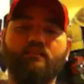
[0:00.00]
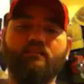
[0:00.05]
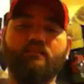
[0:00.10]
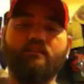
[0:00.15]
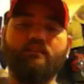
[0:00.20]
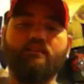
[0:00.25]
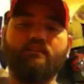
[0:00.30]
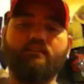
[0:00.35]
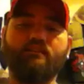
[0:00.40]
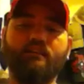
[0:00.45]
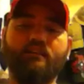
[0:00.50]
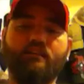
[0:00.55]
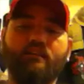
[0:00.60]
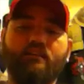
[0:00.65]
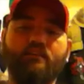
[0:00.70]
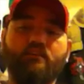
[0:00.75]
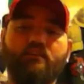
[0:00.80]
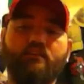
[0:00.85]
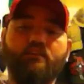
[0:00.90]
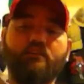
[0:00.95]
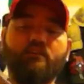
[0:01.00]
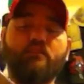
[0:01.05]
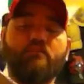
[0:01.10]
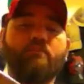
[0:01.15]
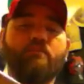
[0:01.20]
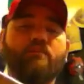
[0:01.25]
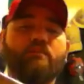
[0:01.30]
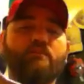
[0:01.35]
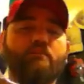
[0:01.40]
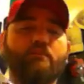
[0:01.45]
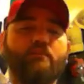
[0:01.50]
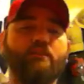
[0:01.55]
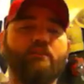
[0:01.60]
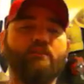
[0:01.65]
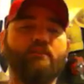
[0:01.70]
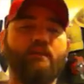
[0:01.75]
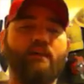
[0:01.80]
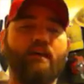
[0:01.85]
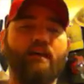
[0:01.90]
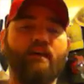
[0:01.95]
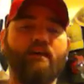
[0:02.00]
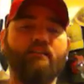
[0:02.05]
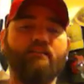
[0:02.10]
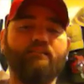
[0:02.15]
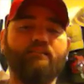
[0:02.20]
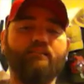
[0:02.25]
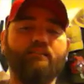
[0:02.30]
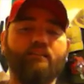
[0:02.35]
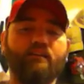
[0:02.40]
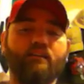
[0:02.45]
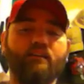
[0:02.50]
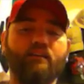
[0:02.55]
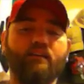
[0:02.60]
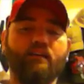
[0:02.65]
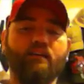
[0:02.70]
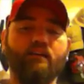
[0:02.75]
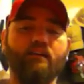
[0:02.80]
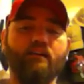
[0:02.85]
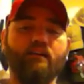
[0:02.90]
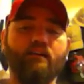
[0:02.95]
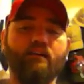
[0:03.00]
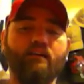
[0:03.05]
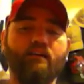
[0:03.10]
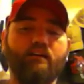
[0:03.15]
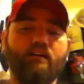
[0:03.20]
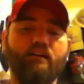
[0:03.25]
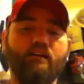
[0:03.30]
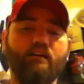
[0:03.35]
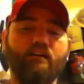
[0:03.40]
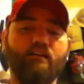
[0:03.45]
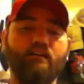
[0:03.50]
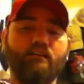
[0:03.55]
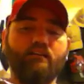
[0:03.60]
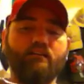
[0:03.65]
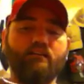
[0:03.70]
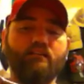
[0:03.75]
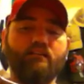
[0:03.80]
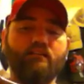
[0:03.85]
let's see, who would be some good tags? I'm